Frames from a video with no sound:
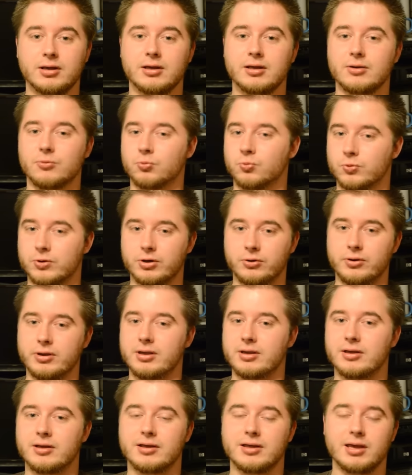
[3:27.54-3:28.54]

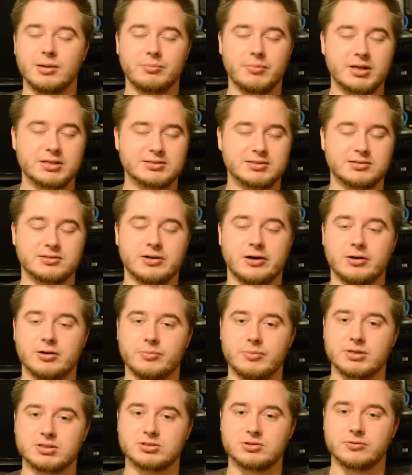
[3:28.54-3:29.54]
Really, it means a ton to
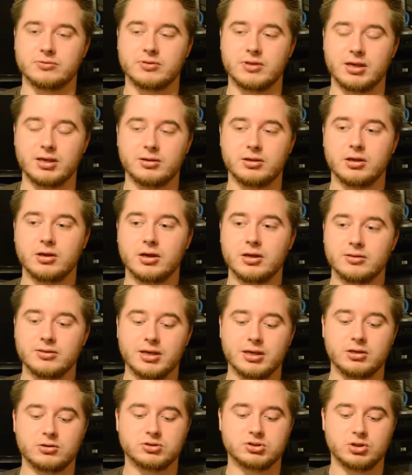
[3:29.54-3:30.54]
me. So thank
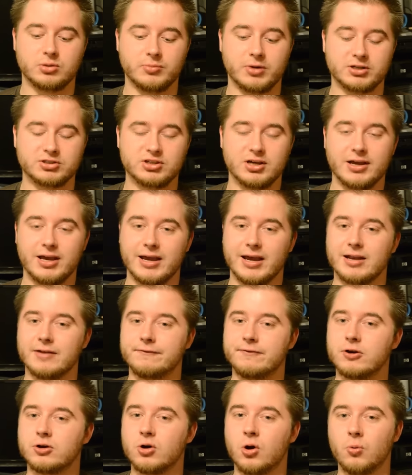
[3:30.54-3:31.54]
you so much. And
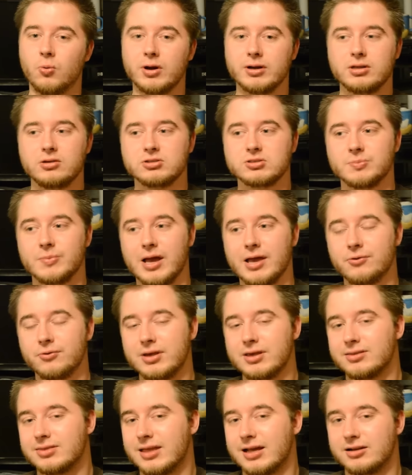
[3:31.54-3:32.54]
if you don't want to use my
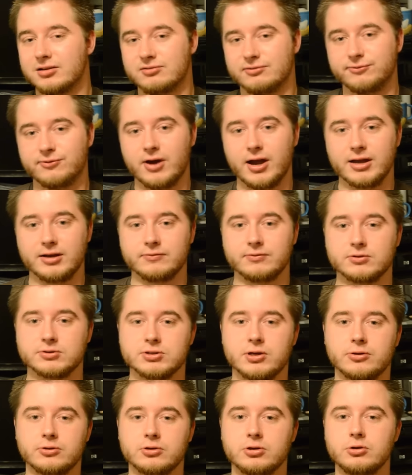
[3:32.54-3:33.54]
link, that is fine. If there's
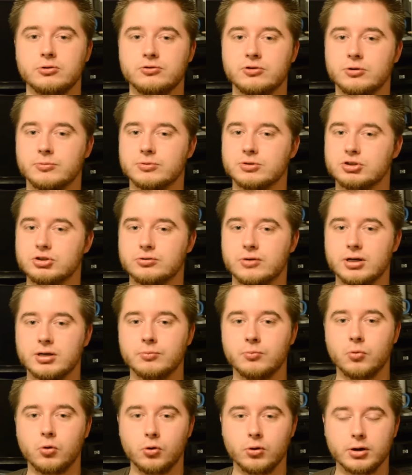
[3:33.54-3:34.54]
other YouTubers you like
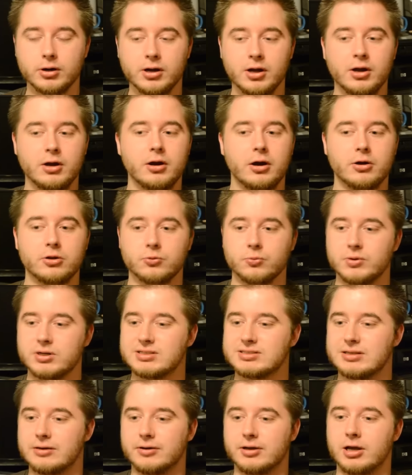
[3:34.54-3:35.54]
more, other
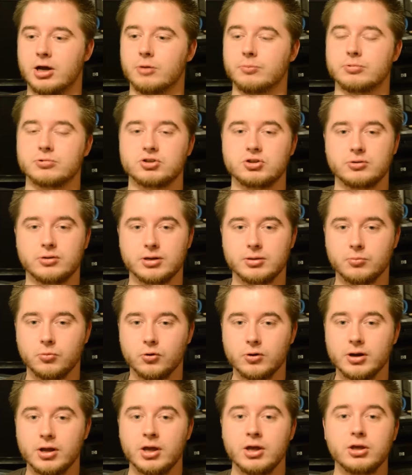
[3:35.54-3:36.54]
reselling helpers you like
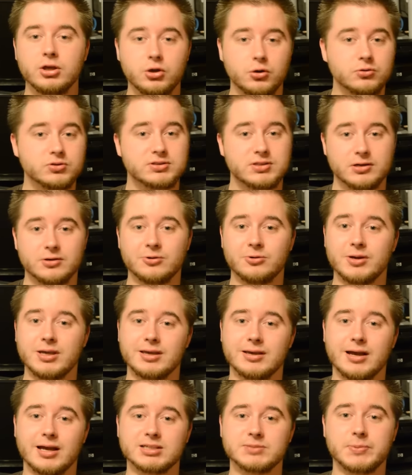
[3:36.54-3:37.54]
more, use their
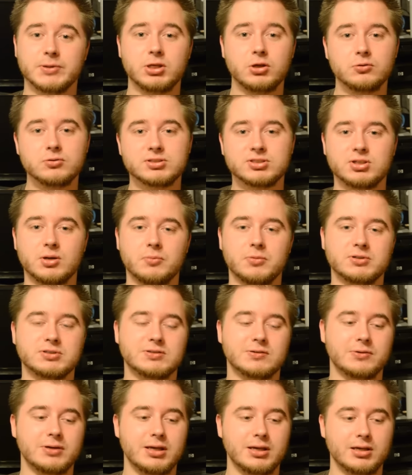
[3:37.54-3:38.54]
link, guys, but use someone's
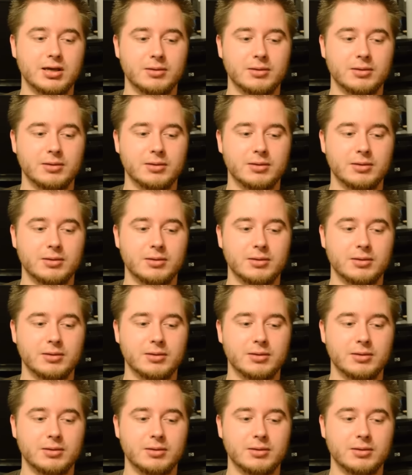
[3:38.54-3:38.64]
link.